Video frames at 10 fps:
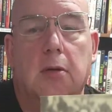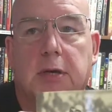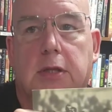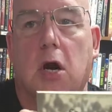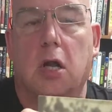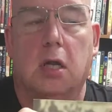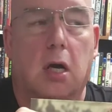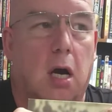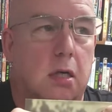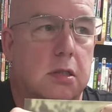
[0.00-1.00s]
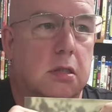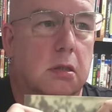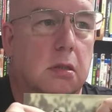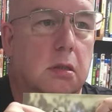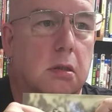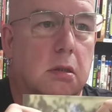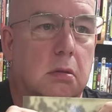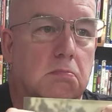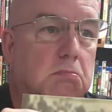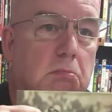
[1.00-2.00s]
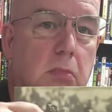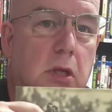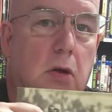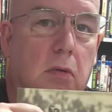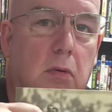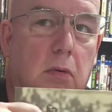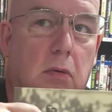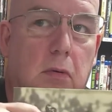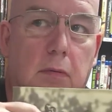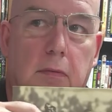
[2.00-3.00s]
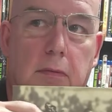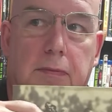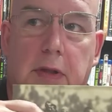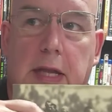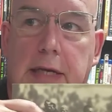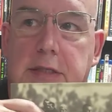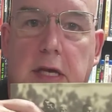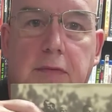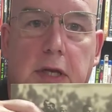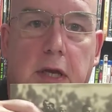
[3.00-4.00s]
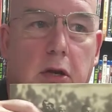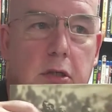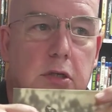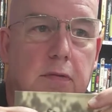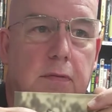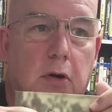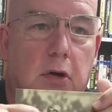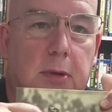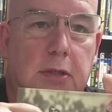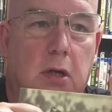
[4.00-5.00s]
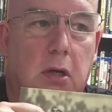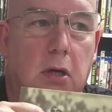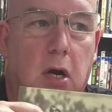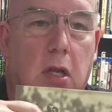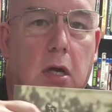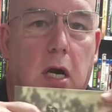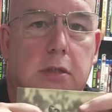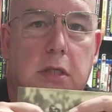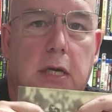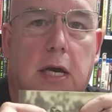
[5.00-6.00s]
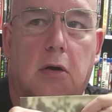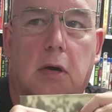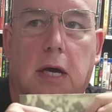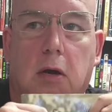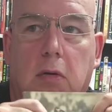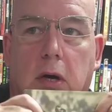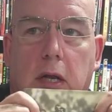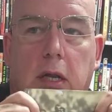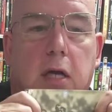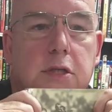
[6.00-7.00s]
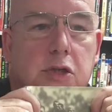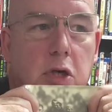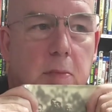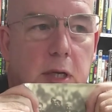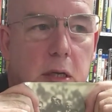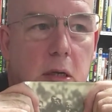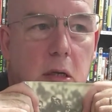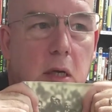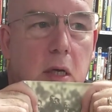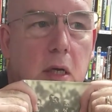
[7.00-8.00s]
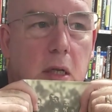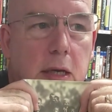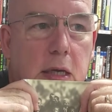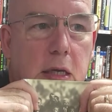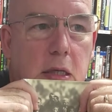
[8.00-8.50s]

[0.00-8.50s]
about the Holocaust, you know, for the last 70 years, you've heard about the Holocaust and how Nazi Germany, like,